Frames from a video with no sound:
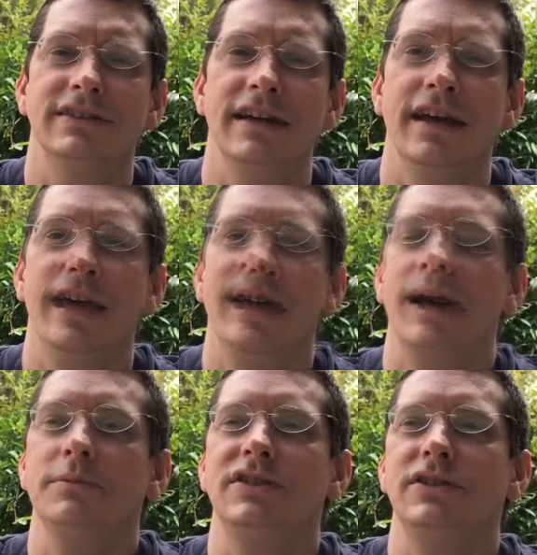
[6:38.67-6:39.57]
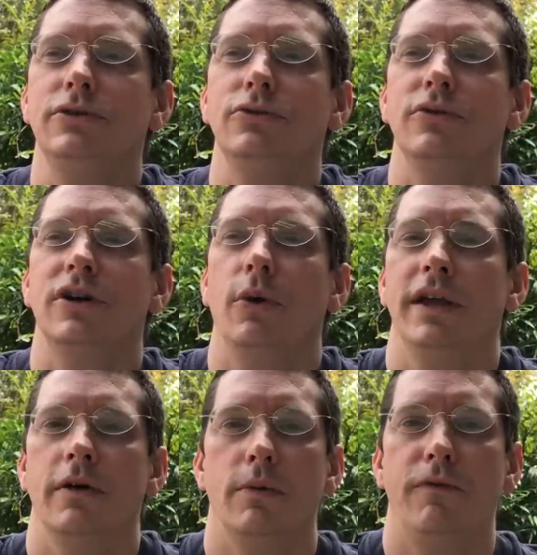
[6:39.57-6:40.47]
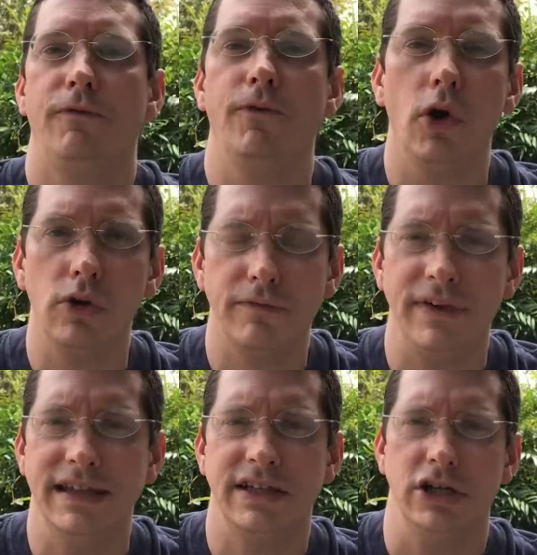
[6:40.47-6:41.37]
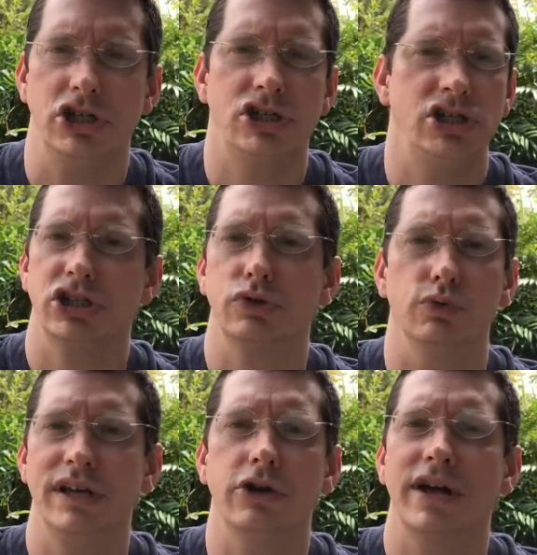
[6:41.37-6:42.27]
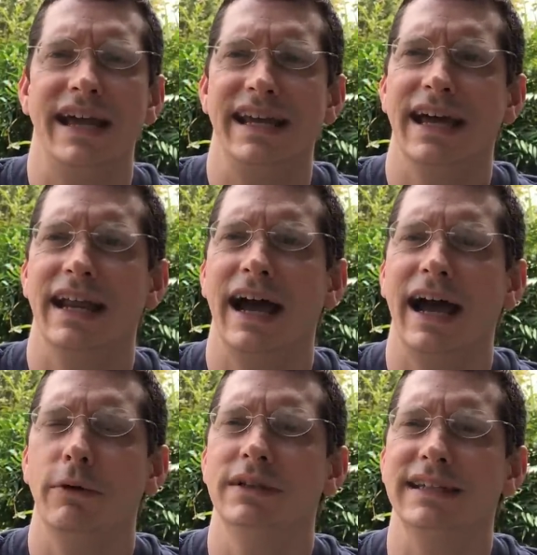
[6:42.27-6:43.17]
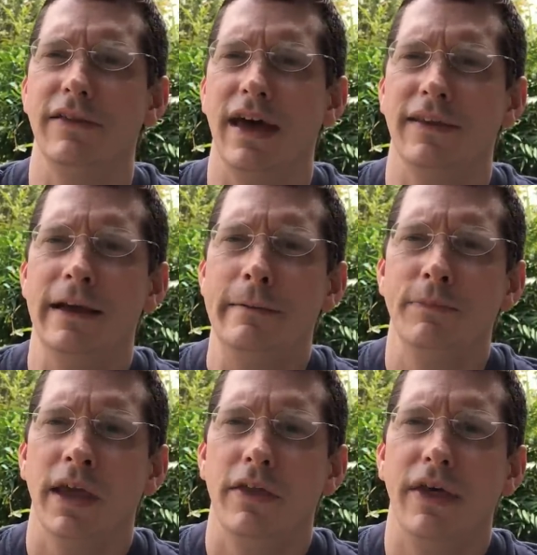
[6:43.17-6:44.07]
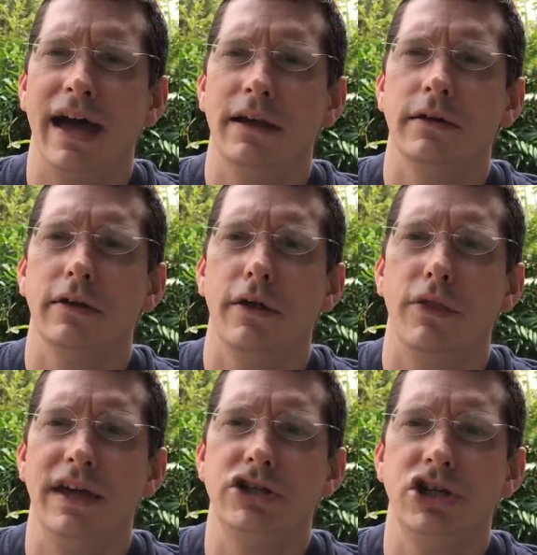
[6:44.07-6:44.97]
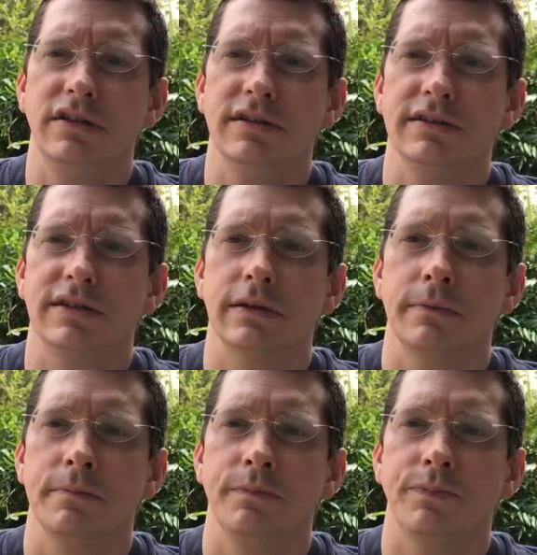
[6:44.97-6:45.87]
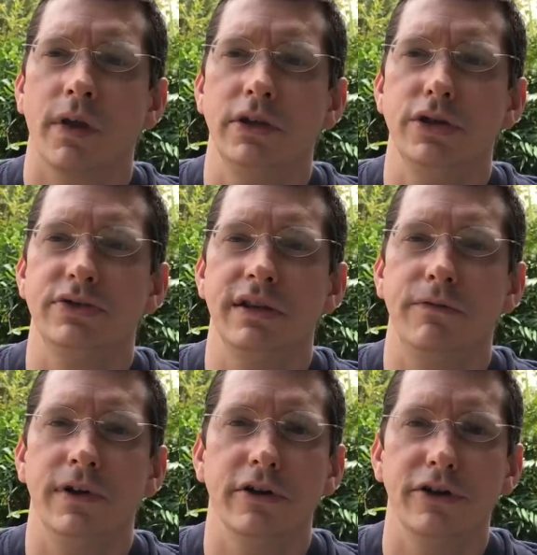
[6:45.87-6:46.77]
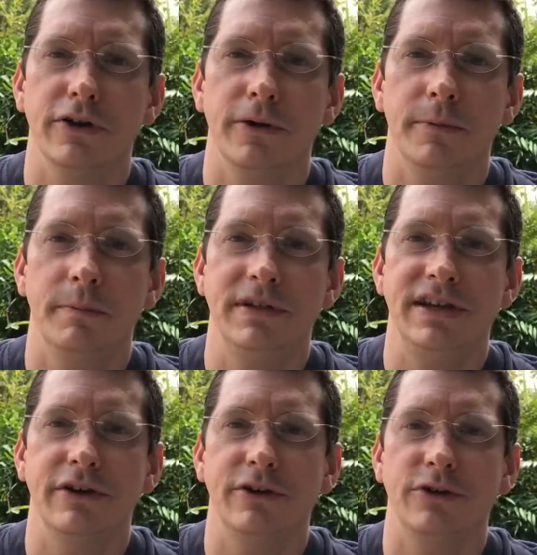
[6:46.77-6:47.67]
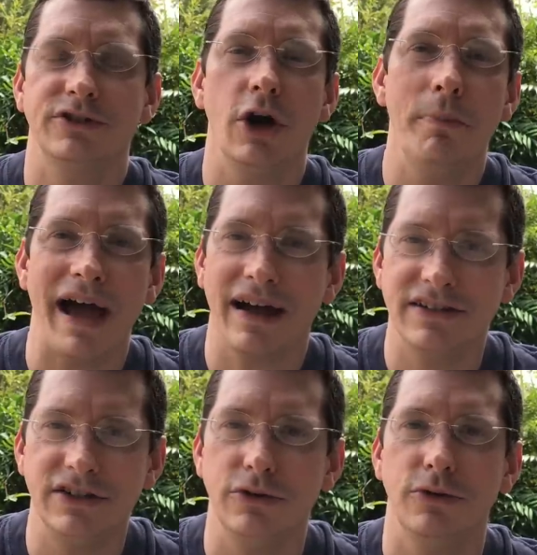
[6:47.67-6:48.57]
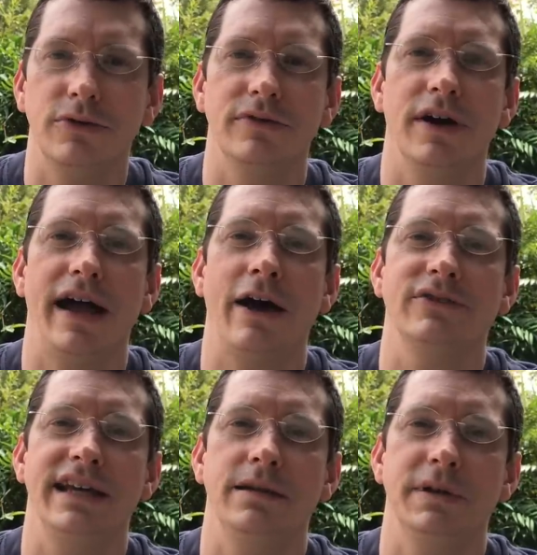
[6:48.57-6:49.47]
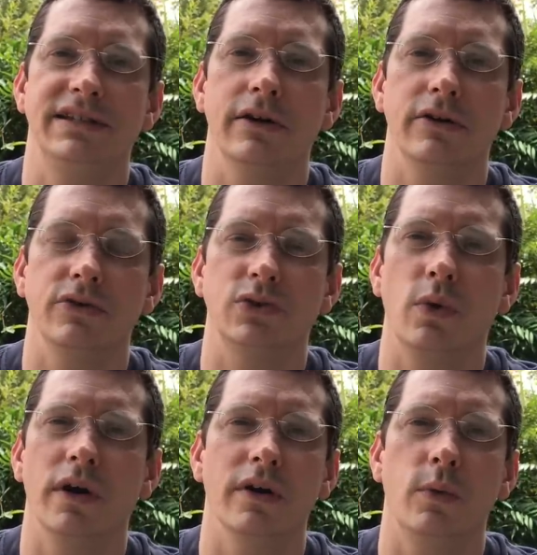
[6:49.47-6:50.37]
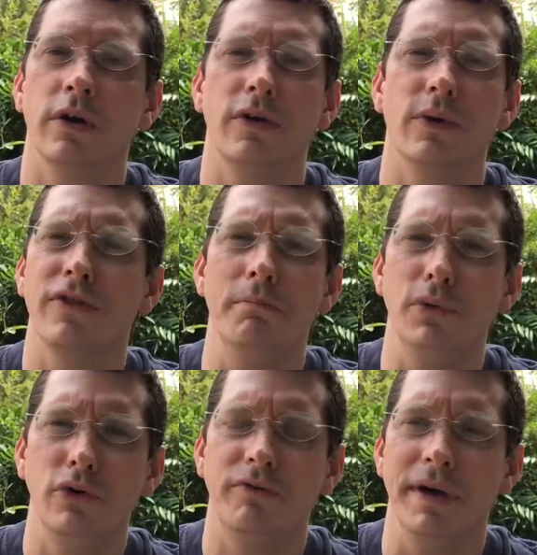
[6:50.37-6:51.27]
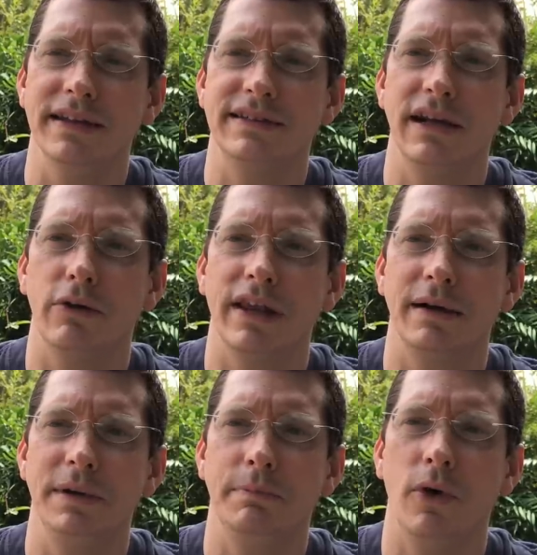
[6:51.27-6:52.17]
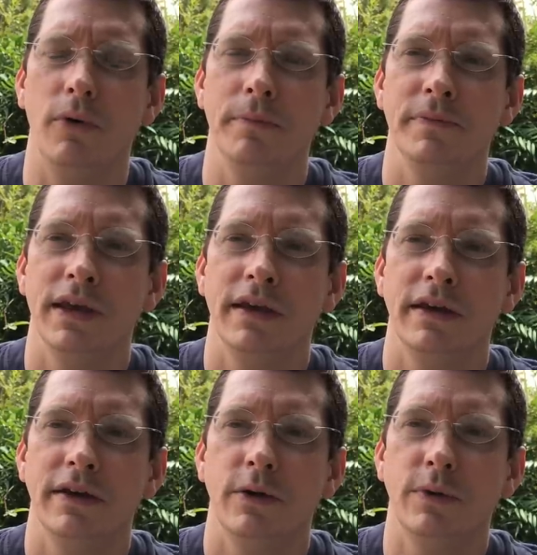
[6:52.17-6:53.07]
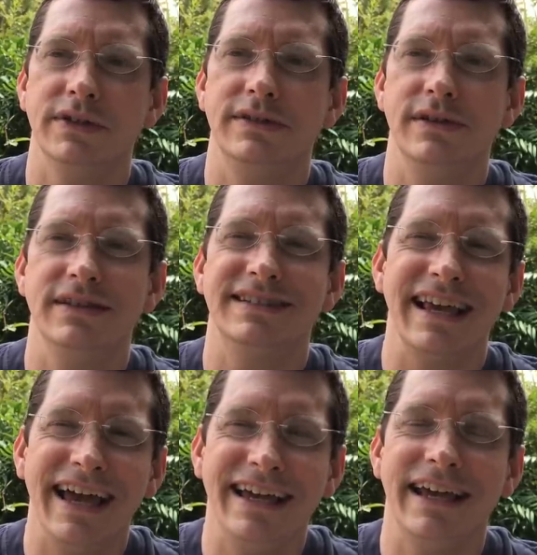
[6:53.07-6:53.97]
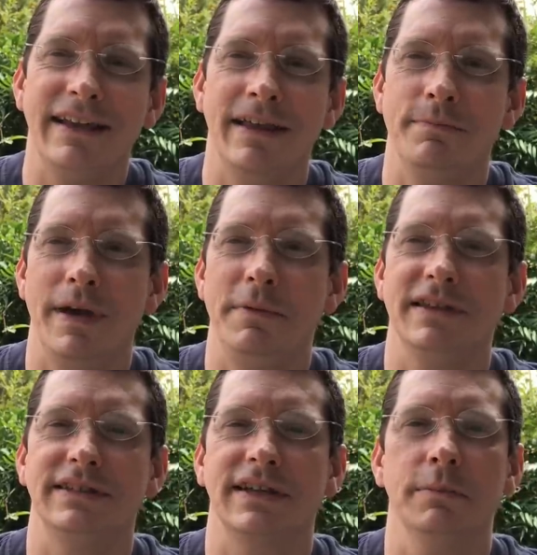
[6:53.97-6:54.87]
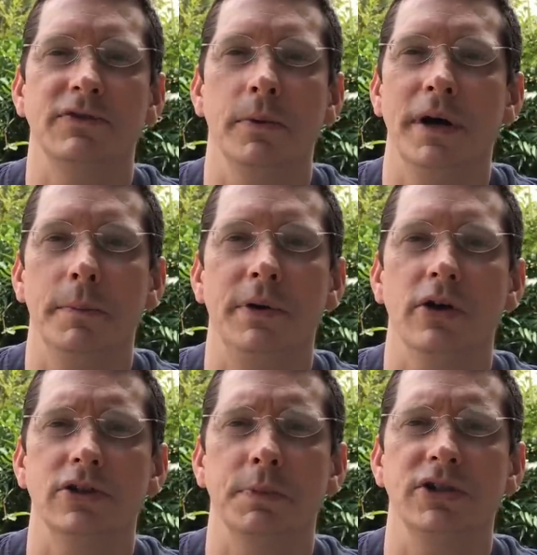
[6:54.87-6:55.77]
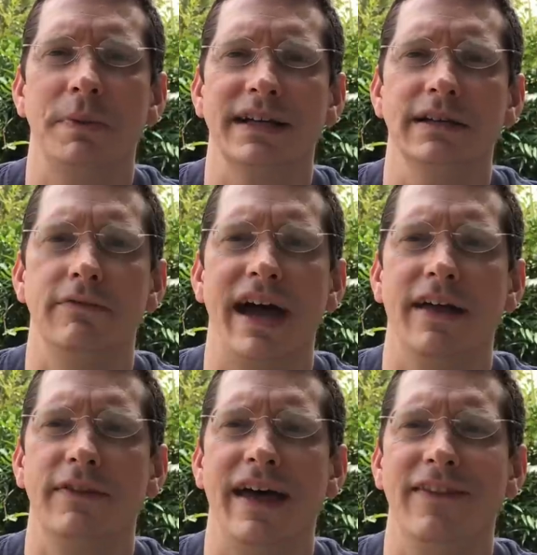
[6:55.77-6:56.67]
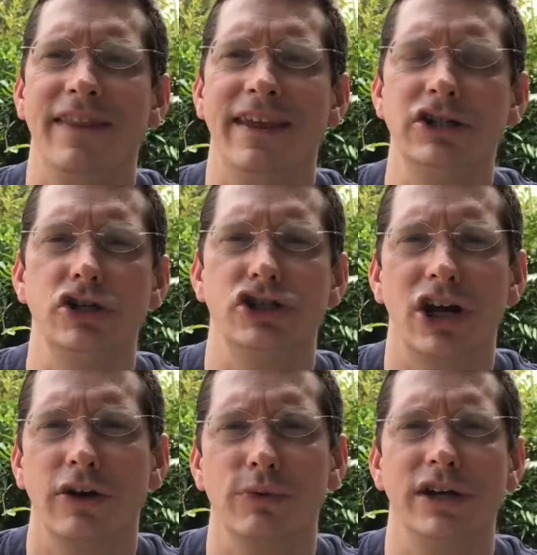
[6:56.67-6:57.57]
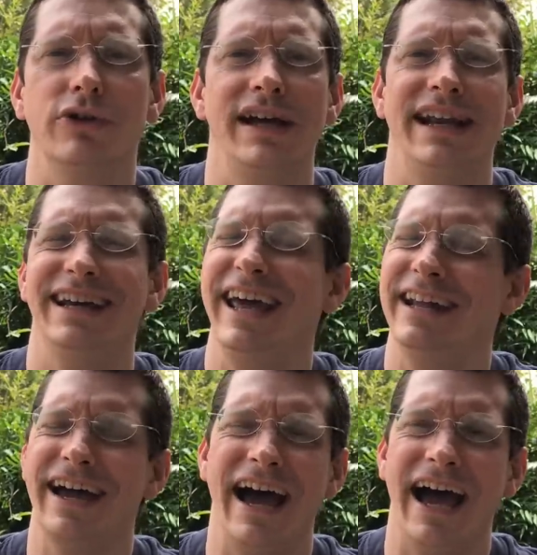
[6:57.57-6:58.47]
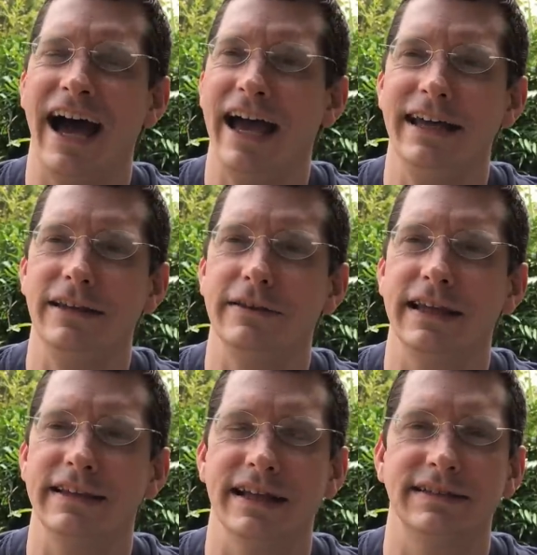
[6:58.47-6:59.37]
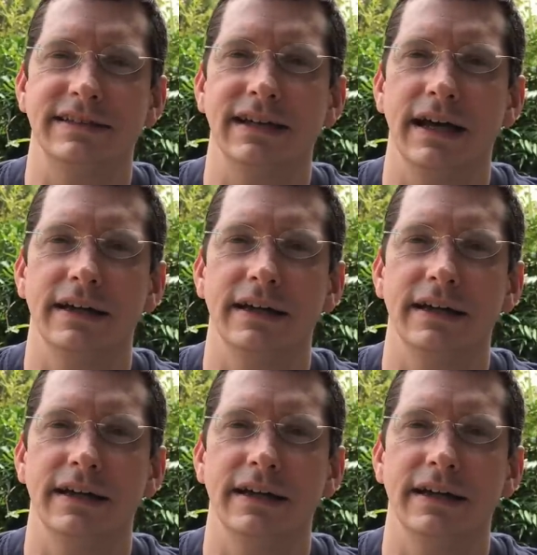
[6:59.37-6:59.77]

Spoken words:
And when it comes to going full vintage, just recreating it, I would say that they shouldn't use inferior materials, go back to outdated materials or the movement. You know, a lot of people would say, and maybe this is, comes from a purist perspective, that they should try to recreate it. And I think that's